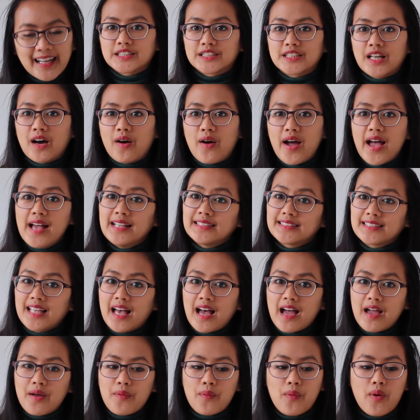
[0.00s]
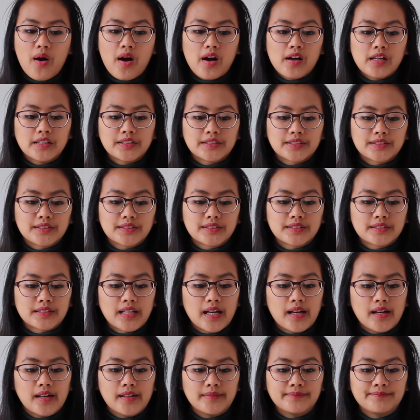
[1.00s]
So as I was
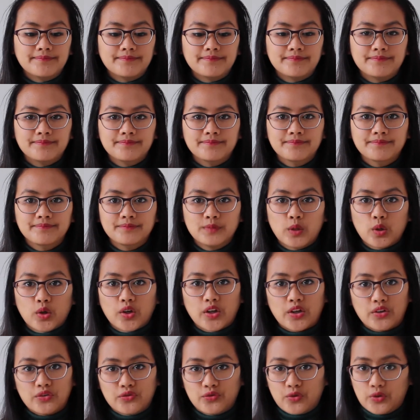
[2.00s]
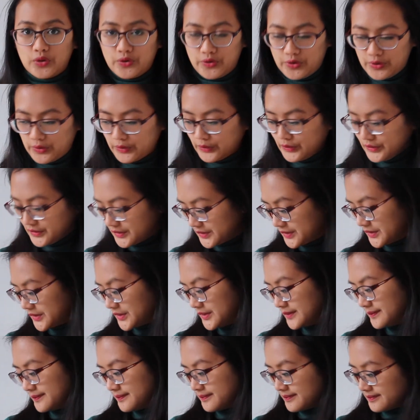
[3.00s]
looking for those,